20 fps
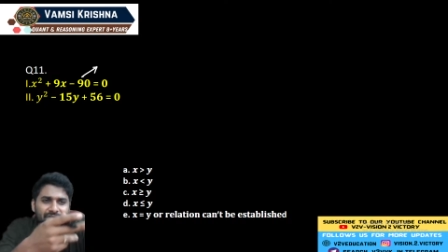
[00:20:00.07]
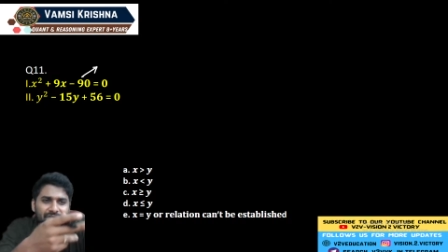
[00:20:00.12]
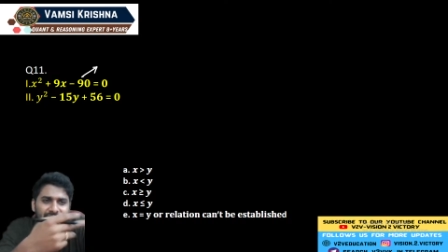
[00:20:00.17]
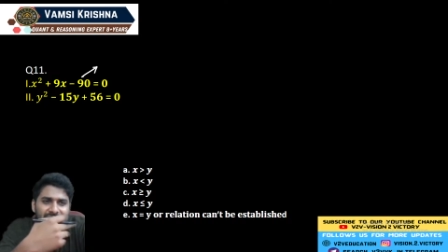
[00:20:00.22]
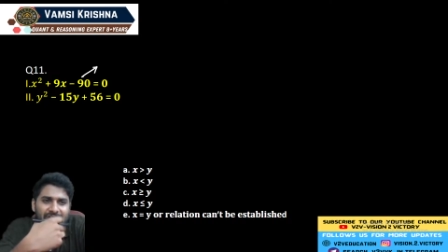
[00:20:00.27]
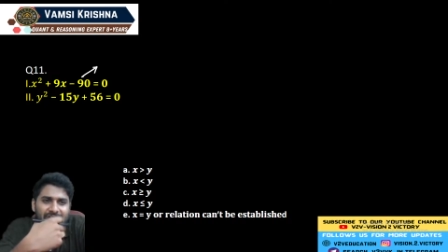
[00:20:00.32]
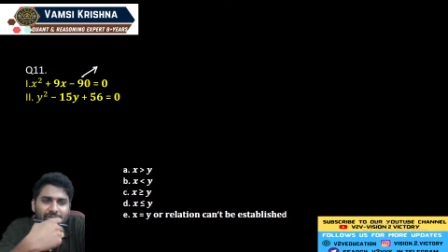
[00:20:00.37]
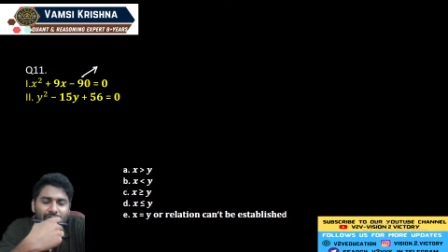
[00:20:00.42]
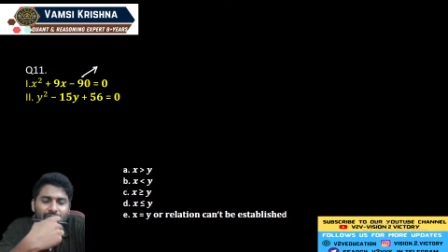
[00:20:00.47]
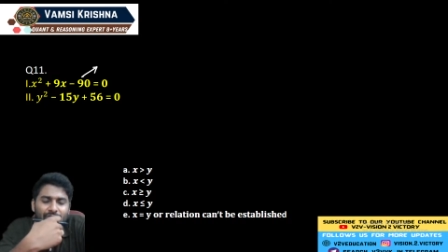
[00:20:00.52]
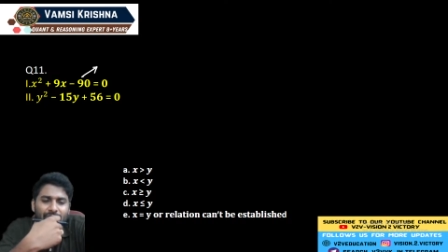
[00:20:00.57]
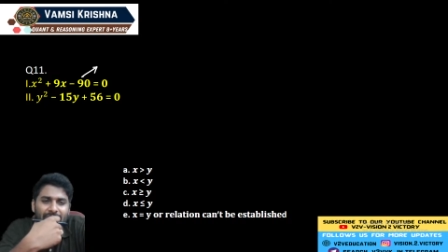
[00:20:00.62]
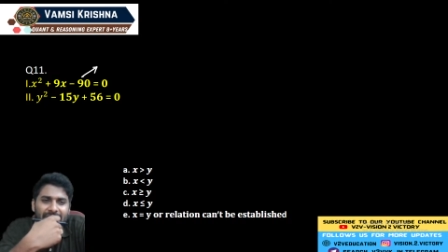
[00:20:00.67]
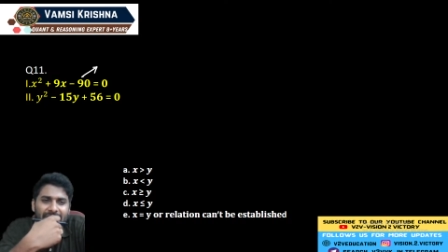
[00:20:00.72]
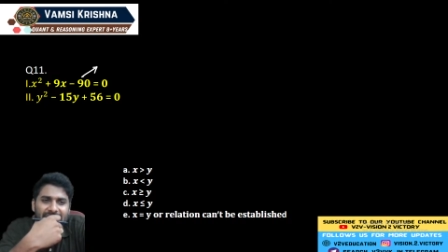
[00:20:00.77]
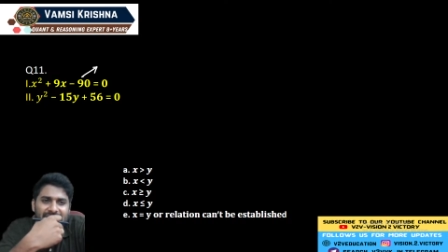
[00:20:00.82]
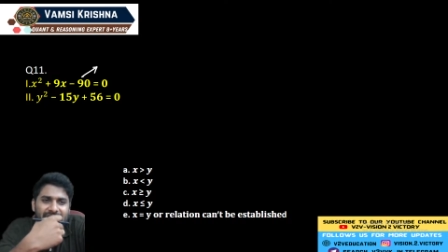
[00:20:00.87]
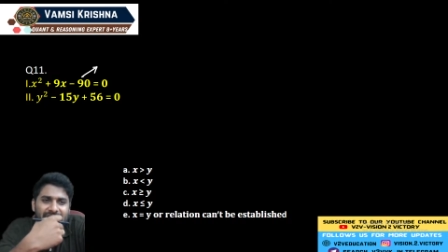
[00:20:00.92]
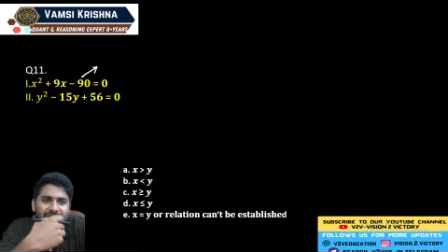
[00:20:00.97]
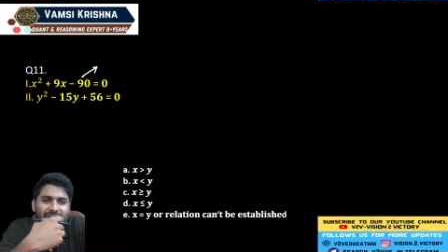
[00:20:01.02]
is equal to
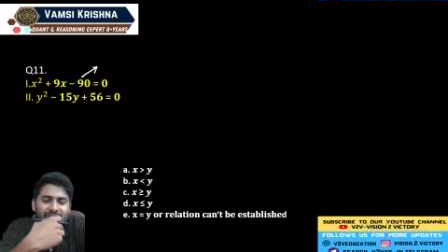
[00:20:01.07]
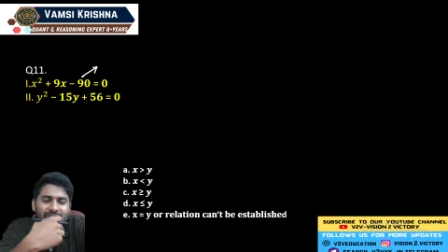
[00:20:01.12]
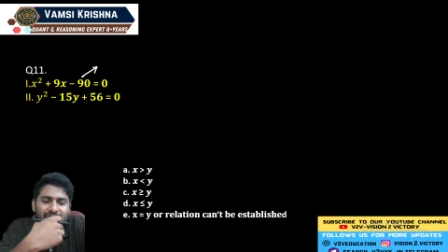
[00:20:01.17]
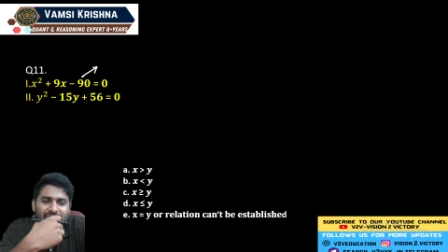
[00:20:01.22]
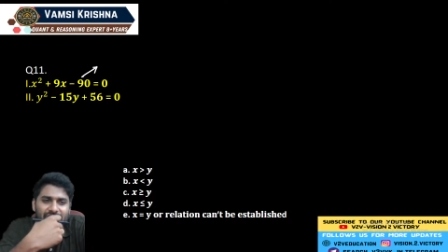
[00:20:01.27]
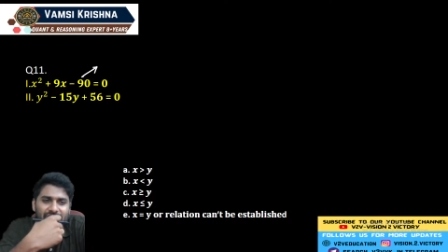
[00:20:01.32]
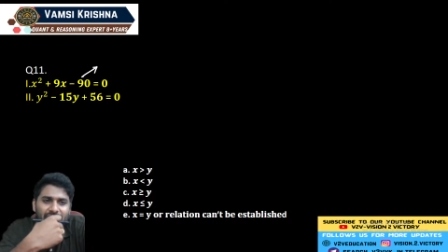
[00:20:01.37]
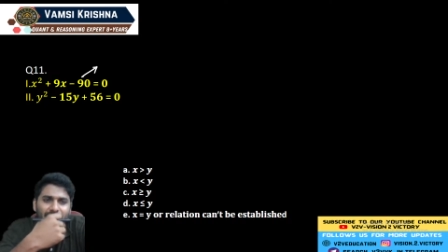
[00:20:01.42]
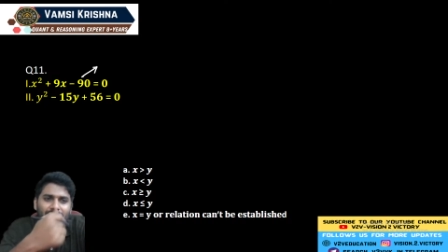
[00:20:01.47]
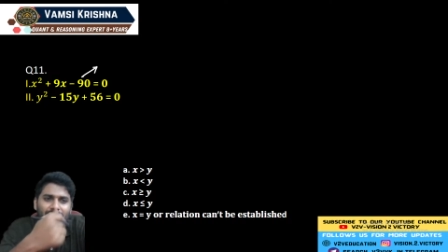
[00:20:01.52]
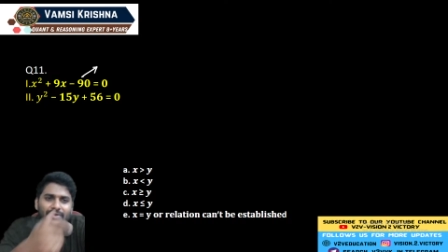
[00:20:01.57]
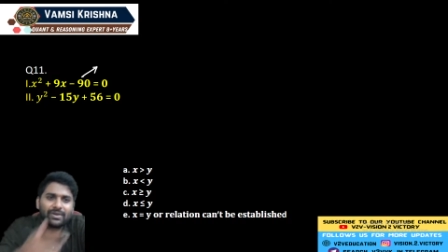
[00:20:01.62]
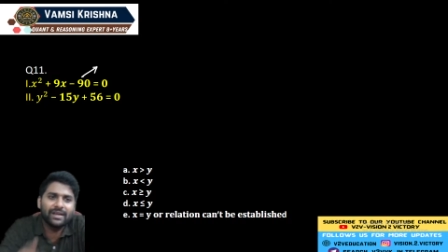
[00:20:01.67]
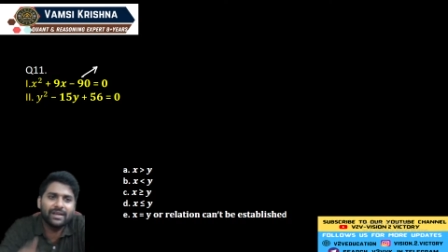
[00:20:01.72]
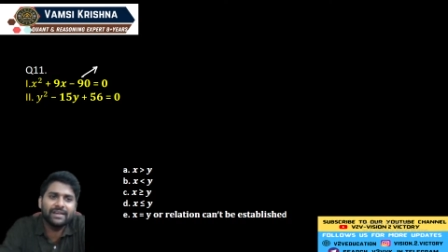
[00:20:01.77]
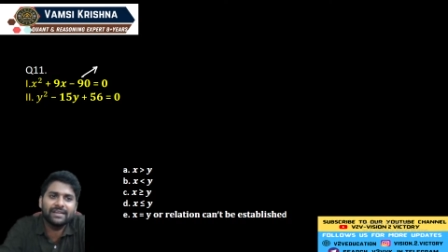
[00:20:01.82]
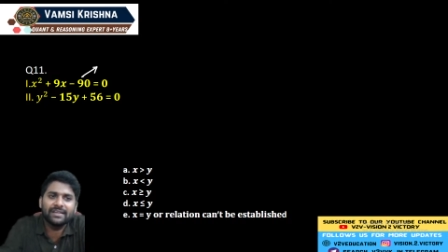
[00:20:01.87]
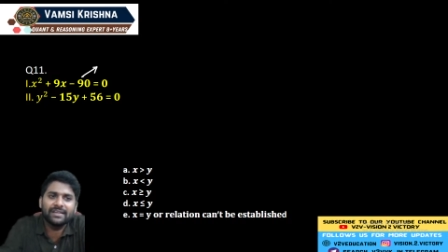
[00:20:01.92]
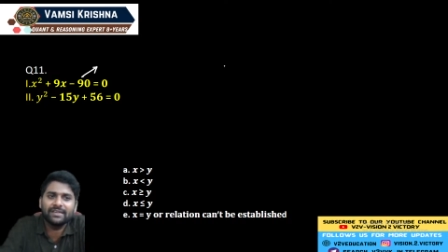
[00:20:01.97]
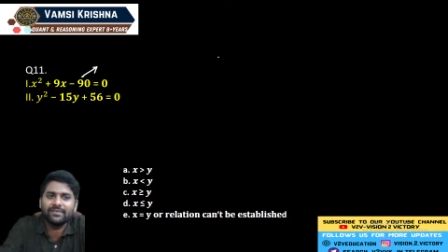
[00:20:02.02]
9, c value is equal to
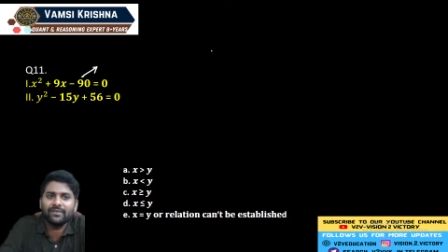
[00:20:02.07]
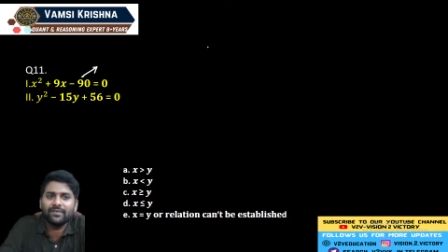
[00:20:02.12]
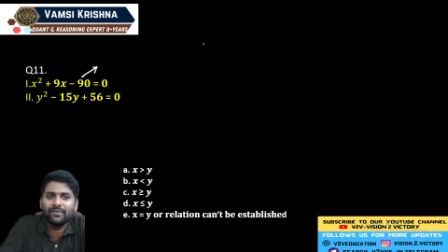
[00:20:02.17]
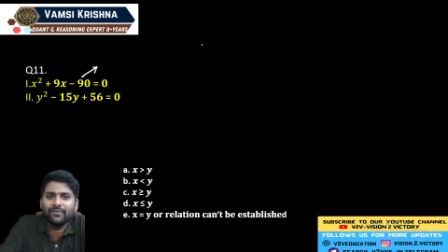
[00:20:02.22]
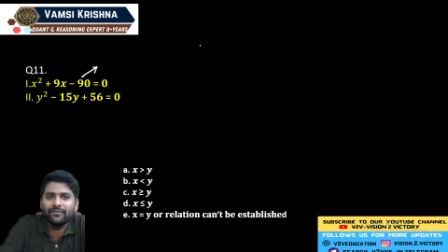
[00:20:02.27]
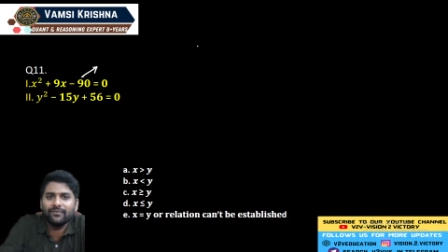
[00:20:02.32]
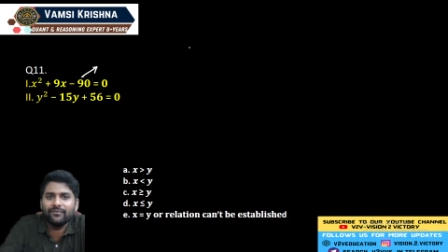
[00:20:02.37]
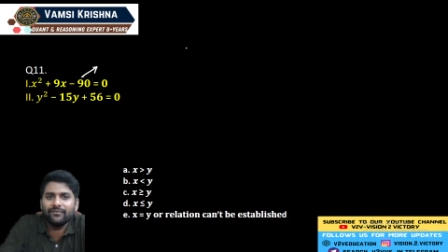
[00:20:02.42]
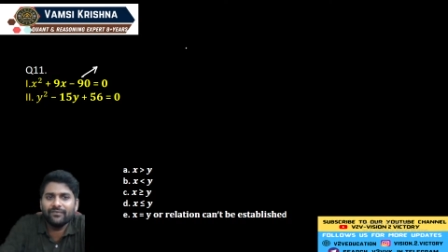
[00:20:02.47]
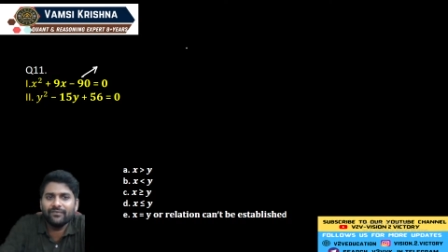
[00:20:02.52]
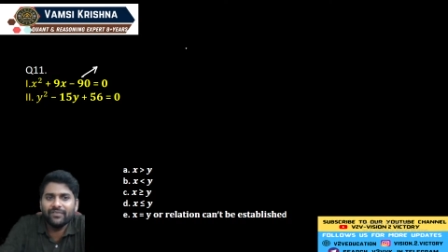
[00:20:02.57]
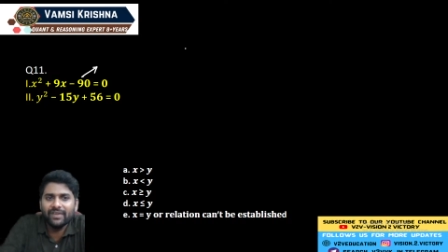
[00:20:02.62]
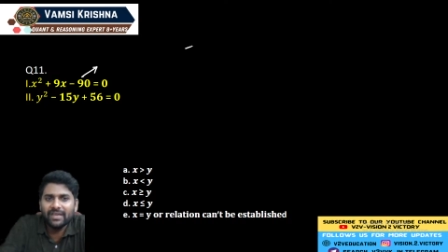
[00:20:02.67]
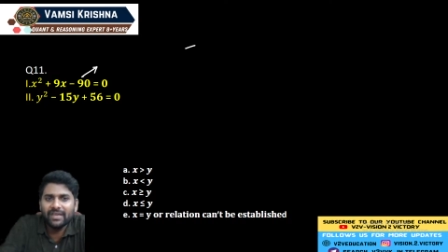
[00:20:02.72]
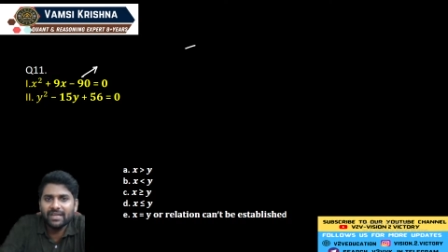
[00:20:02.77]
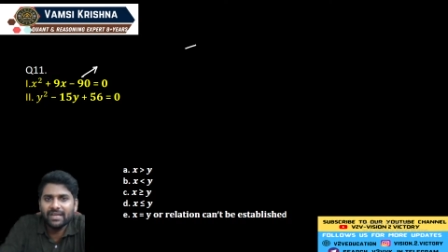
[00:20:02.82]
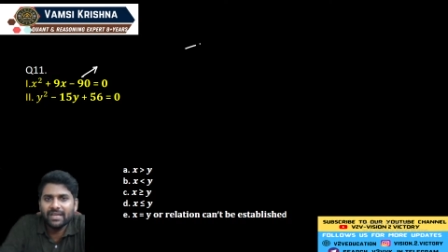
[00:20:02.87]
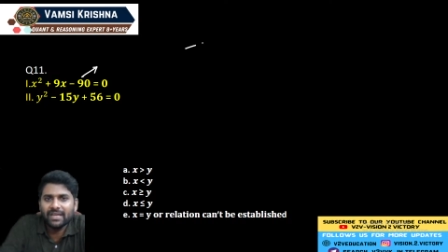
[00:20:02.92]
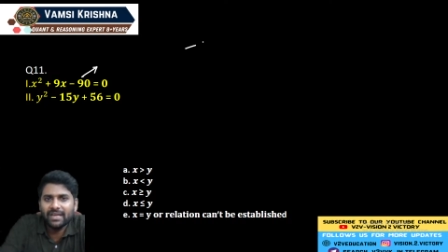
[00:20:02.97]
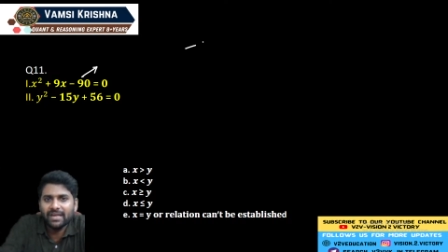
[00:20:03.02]
90.
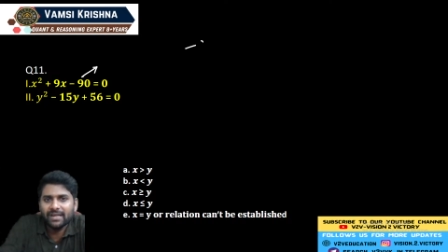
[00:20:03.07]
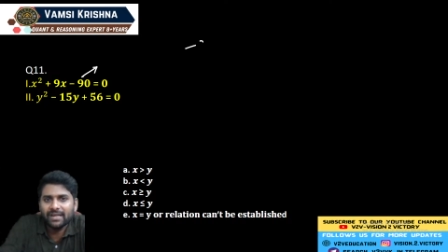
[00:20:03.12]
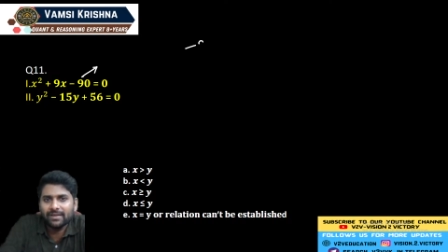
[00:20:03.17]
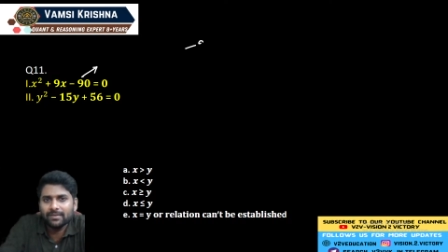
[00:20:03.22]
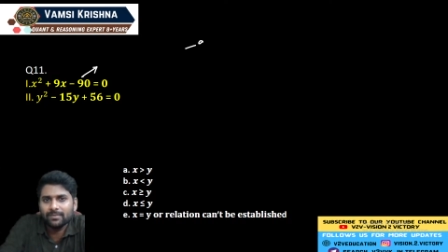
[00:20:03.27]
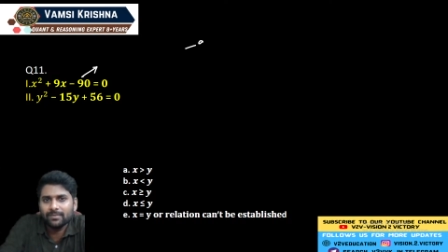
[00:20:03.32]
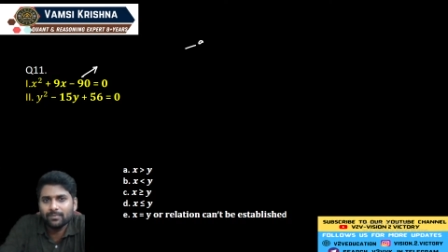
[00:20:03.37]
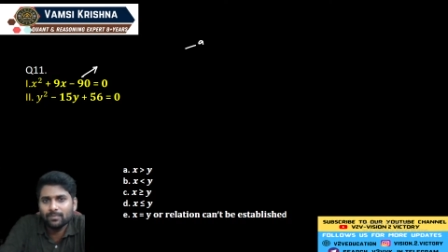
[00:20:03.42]
We need